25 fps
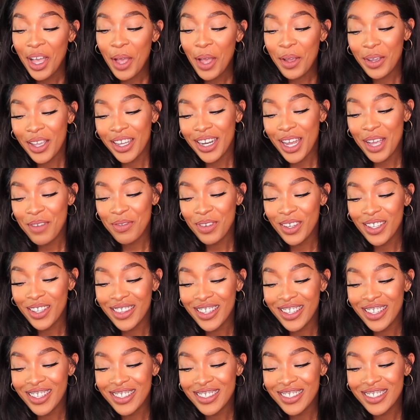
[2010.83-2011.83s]
can I
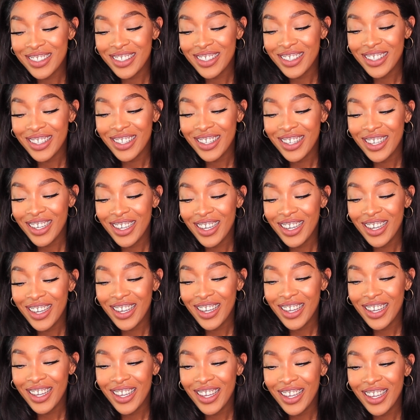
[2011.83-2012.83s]
put this?
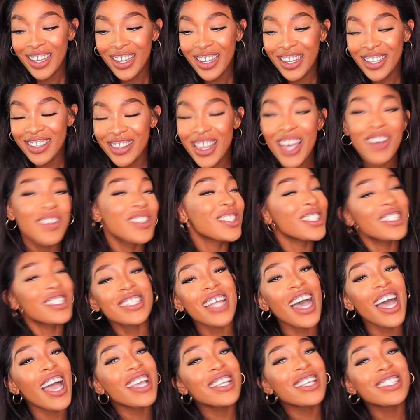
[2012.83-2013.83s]
That was
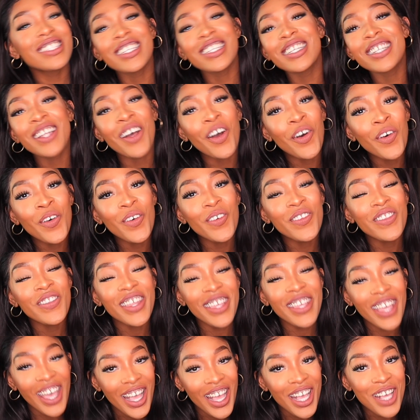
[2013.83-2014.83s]
just the icing on
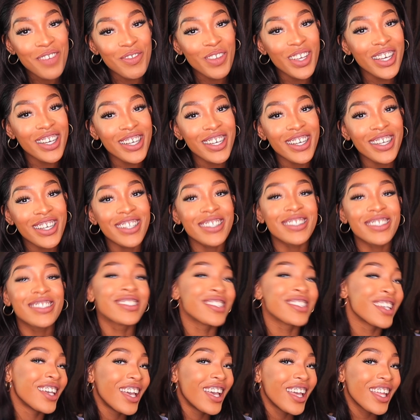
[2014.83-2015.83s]
the cake,
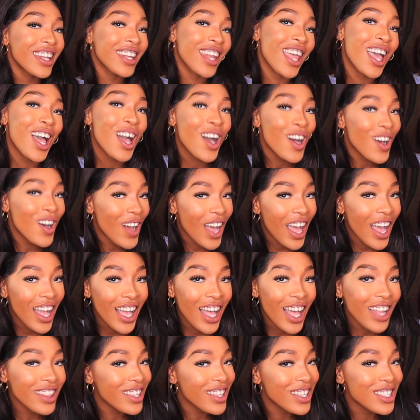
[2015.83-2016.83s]
because now I
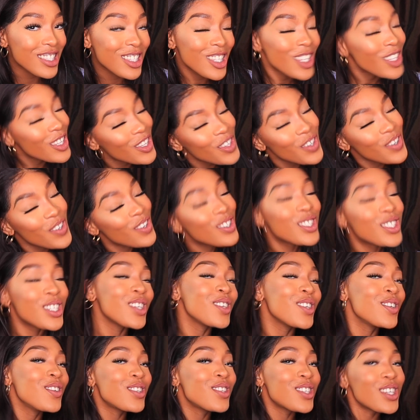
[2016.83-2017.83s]
got this huge
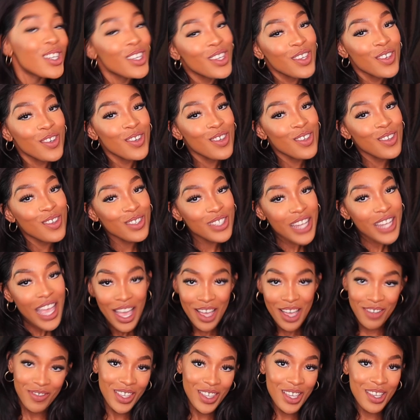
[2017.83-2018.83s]

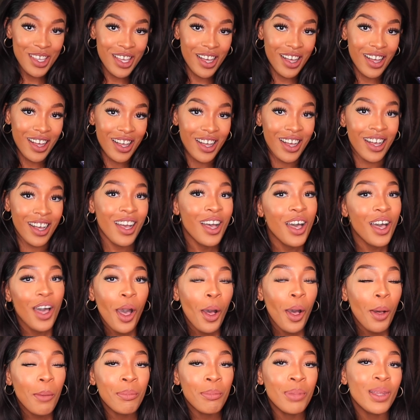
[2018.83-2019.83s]
happy
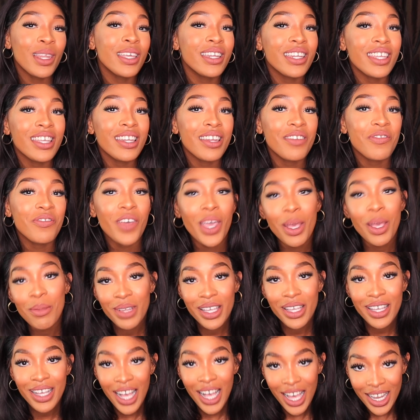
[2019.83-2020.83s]
blended
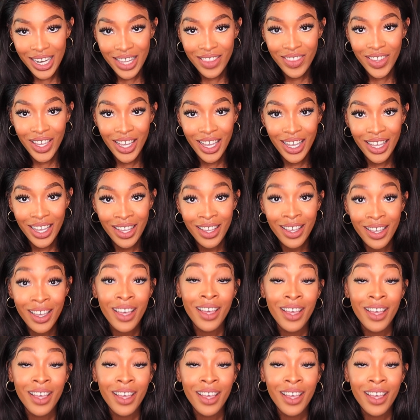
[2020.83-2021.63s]
family kind of thing.